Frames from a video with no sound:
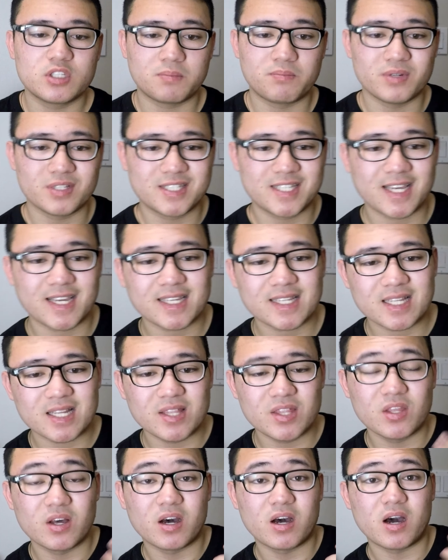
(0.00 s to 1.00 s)

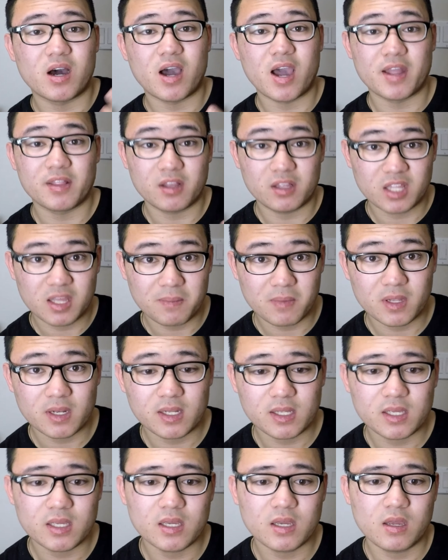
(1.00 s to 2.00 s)
protect the
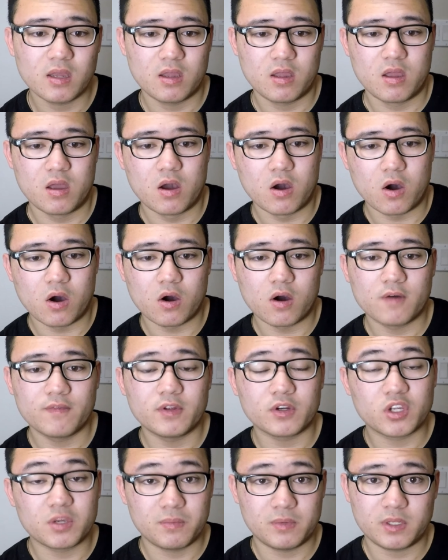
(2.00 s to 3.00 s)
anonymity of
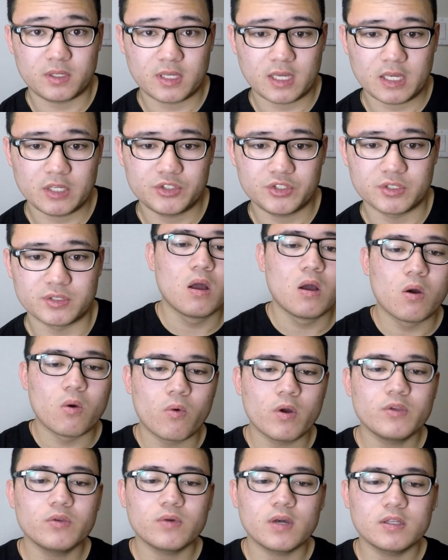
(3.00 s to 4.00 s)
their communications.
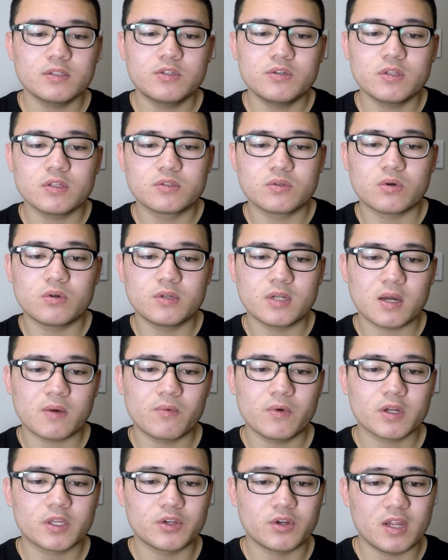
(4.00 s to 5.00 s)
When you enter the Tor network, your